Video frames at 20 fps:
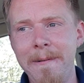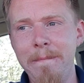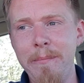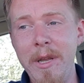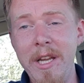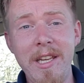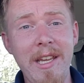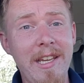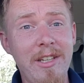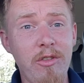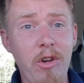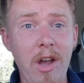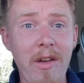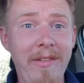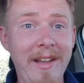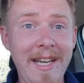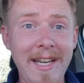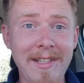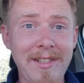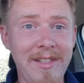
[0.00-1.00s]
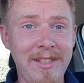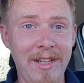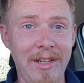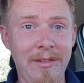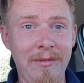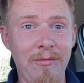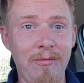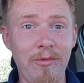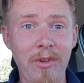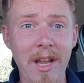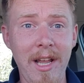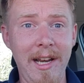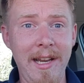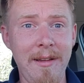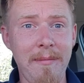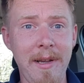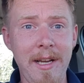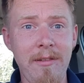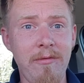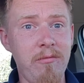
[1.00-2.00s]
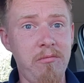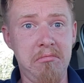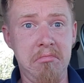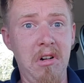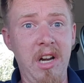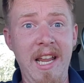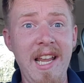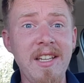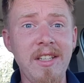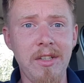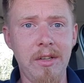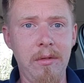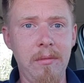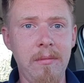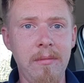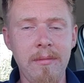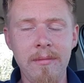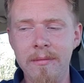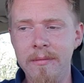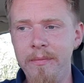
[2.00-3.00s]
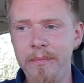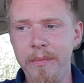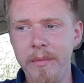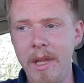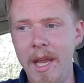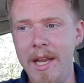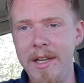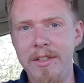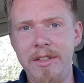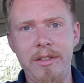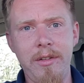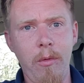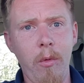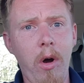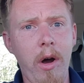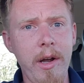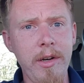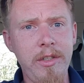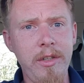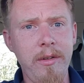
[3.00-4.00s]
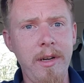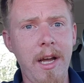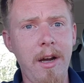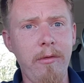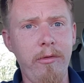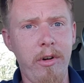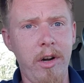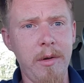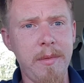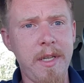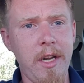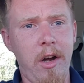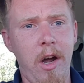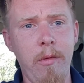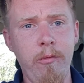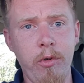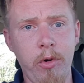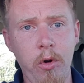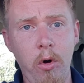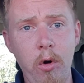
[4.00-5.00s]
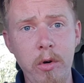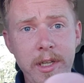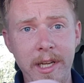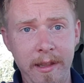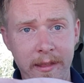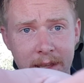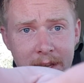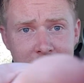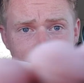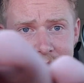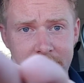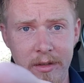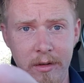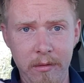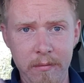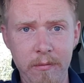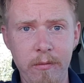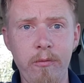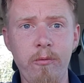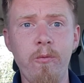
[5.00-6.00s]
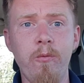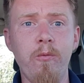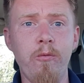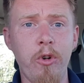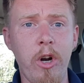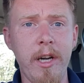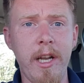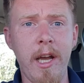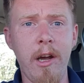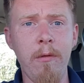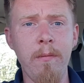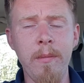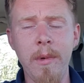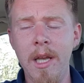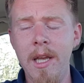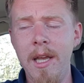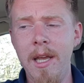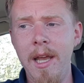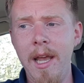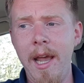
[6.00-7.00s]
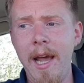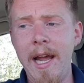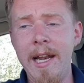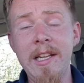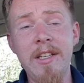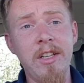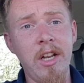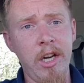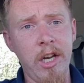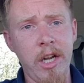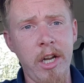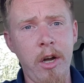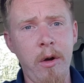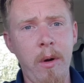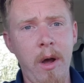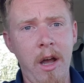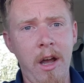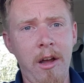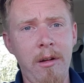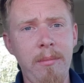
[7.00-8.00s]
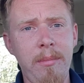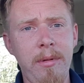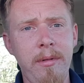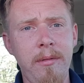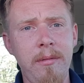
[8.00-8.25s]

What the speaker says: I mean, it's not even edited, really. I mean, well, it isn't. It's what I do now. For argument's sake, I'm recording this right now, and it's going to go up